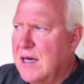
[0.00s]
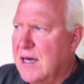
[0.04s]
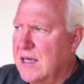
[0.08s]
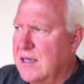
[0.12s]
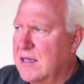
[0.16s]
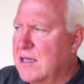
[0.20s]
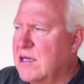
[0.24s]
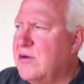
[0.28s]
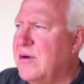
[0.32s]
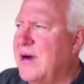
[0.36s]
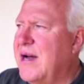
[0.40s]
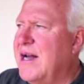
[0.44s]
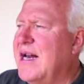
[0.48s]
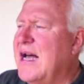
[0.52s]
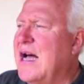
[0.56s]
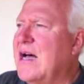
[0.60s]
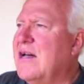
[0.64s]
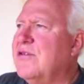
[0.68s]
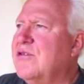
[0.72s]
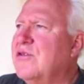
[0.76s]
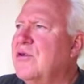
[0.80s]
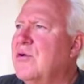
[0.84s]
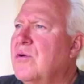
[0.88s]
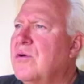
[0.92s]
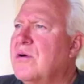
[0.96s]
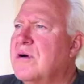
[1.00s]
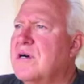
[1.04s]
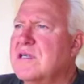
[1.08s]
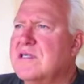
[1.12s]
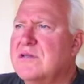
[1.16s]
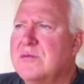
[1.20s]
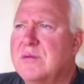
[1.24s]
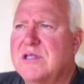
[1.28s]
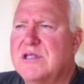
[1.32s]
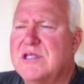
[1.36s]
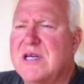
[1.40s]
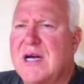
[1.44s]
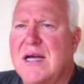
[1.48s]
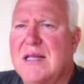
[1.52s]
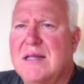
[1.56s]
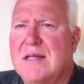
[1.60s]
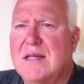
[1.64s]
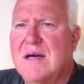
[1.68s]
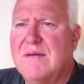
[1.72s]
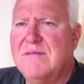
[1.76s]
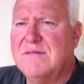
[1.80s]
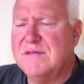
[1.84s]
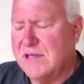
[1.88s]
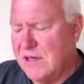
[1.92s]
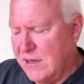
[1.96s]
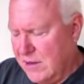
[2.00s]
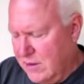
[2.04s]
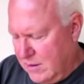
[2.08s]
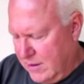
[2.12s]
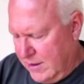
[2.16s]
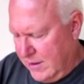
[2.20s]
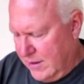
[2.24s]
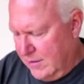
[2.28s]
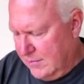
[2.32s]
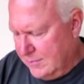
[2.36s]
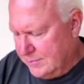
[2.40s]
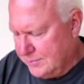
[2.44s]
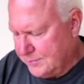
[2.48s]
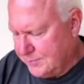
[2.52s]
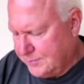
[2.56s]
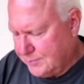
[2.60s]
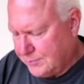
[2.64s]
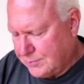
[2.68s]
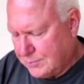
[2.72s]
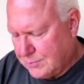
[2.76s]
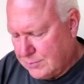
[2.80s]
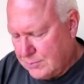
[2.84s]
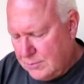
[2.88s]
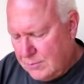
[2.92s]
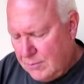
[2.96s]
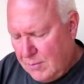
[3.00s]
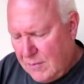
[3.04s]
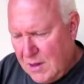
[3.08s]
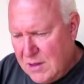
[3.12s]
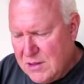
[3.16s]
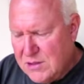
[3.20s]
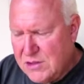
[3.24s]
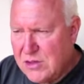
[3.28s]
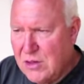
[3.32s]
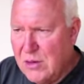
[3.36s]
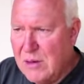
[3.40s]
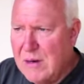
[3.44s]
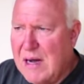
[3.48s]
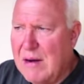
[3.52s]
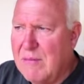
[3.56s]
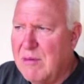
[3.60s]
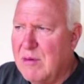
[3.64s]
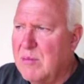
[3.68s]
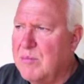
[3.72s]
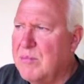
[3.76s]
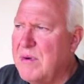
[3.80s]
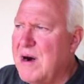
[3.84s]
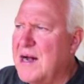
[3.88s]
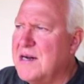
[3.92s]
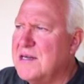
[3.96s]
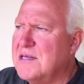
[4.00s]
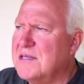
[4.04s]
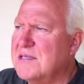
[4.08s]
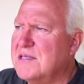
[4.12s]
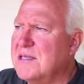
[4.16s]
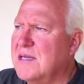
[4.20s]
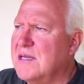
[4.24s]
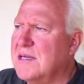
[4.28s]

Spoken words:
in the great outdoors, which I love dearly. And so I would practice